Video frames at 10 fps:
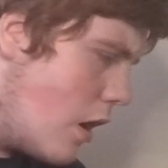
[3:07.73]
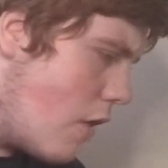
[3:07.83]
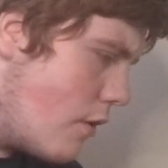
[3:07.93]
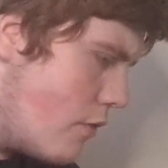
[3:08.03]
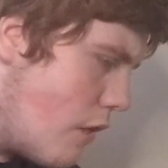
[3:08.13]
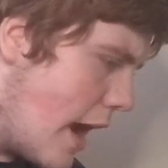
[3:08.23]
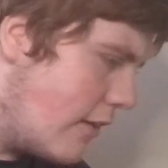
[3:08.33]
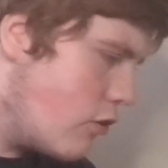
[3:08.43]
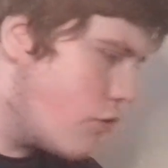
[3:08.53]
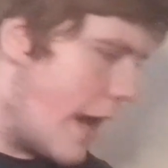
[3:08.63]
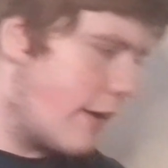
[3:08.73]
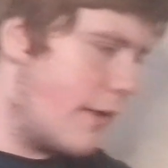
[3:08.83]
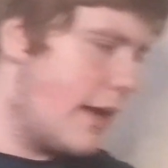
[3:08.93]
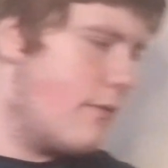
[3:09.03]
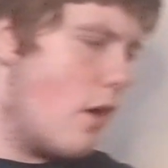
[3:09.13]
of a wider
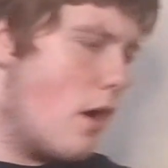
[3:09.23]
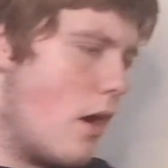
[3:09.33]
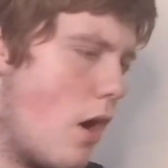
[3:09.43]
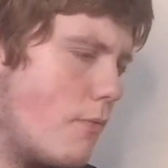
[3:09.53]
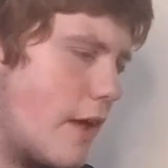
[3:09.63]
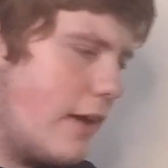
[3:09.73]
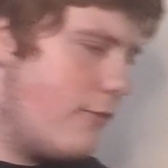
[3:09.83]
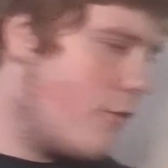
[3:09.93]
strategy update